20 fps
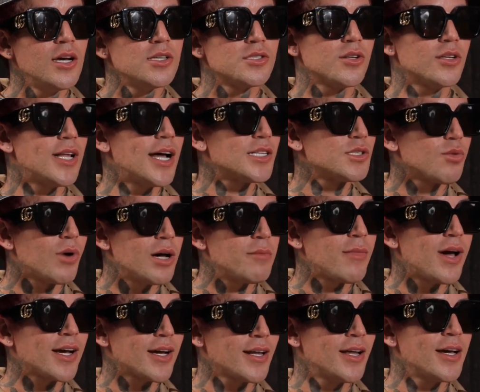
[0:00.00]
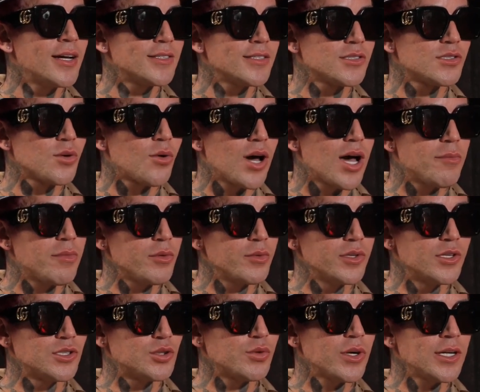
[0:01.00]
So that's why my clients are so happy
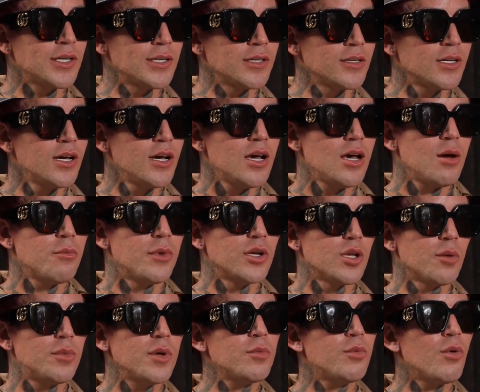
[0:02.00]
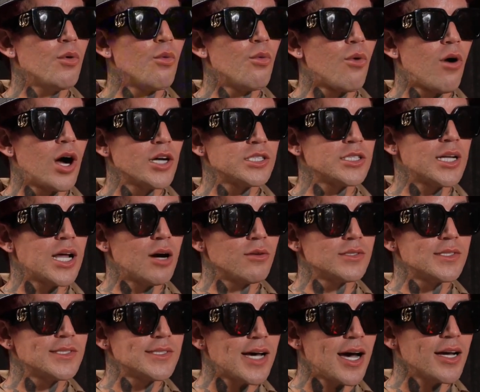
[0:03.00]
with the training. But the people watching
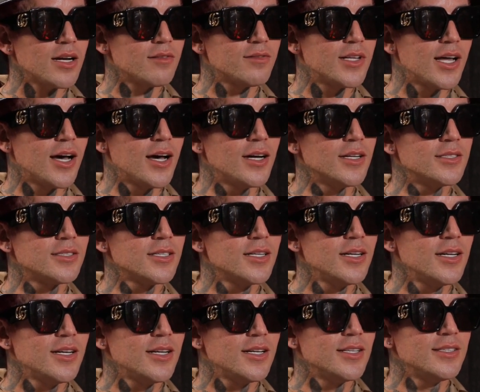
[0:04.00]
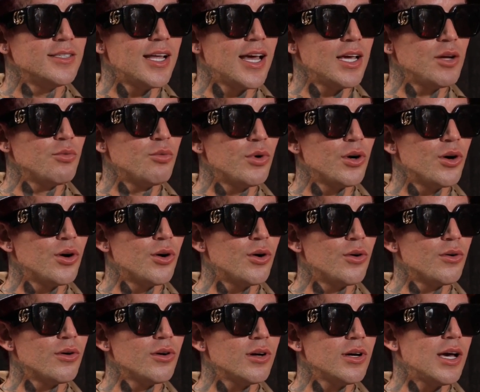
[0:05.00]
outside of that, they
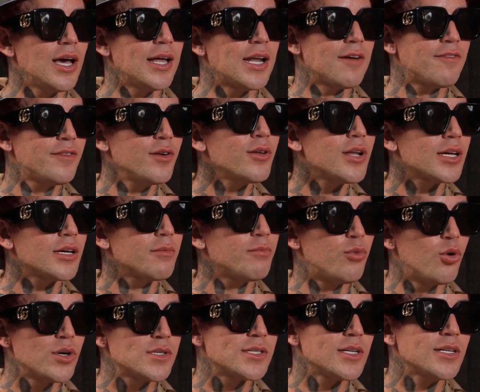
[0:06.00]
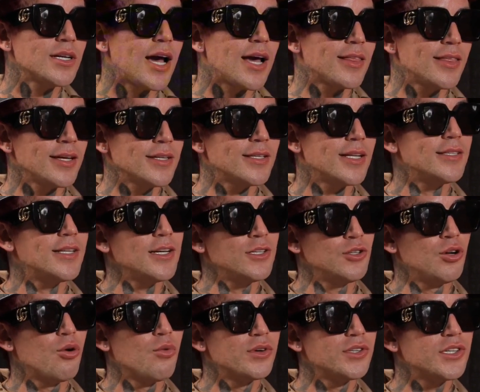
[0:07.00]
will, and I feel like personally, I think that they
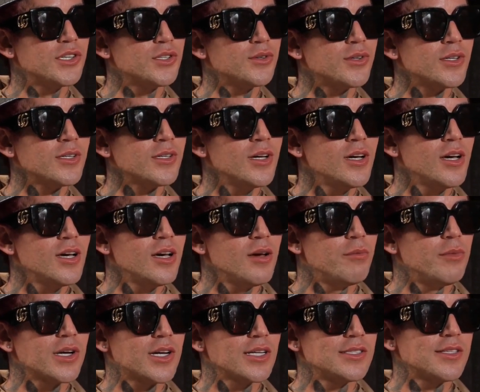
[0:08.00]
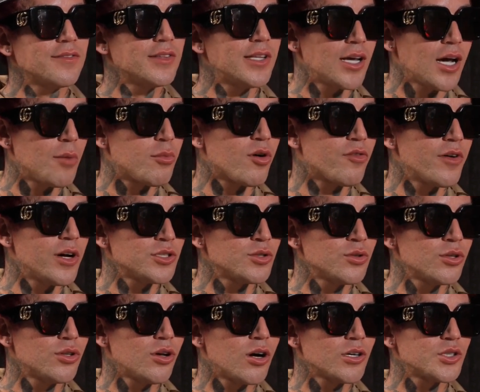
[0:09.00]
know what they're doing. Because if they are
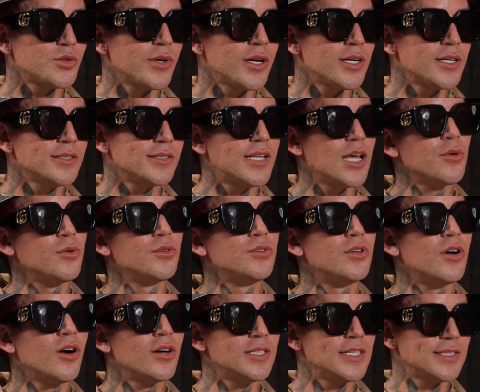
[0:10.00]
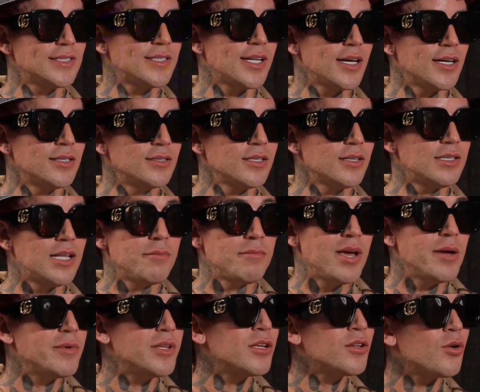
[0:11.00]
professional dog trainers, they would understand.
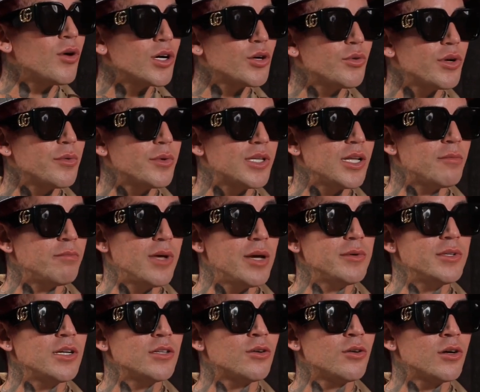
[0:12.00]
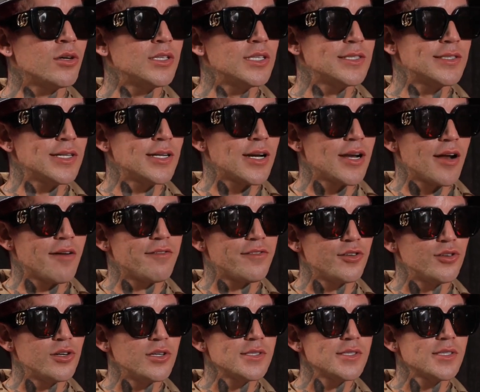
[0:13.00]
Maybe they don't agree with it, maybe they don't understand it at
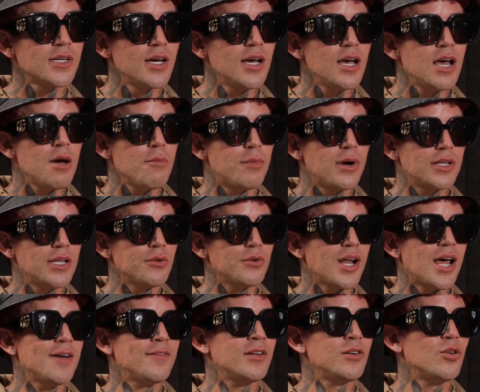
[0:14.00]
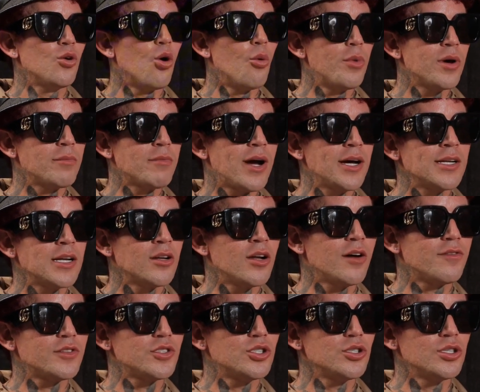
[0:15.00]
first, but they would have an open mind
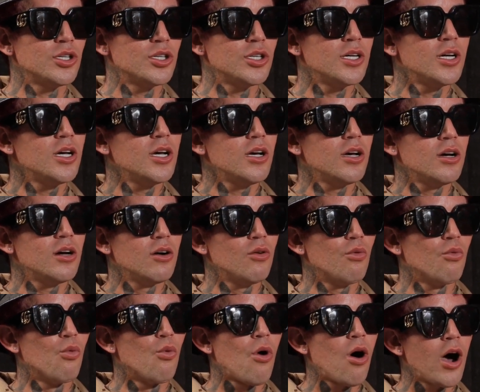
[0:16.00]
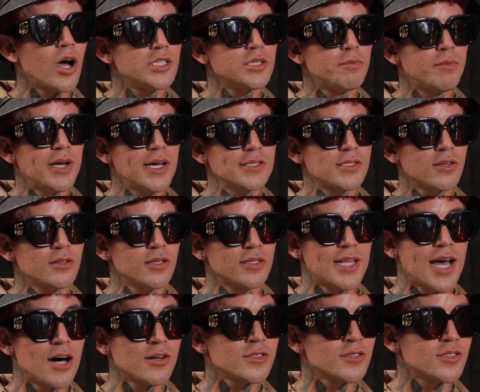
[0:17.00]
enough to watch based on the
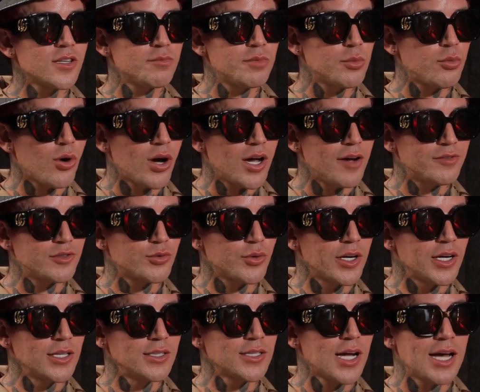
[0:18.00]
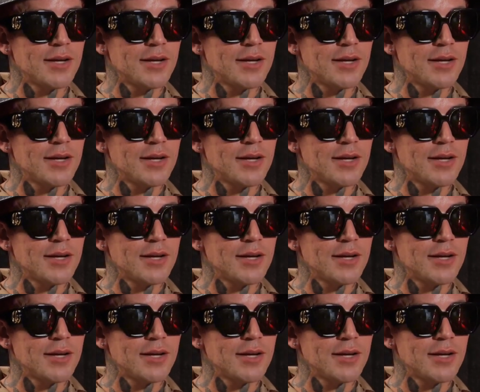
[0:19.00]
thousands of people I have trained.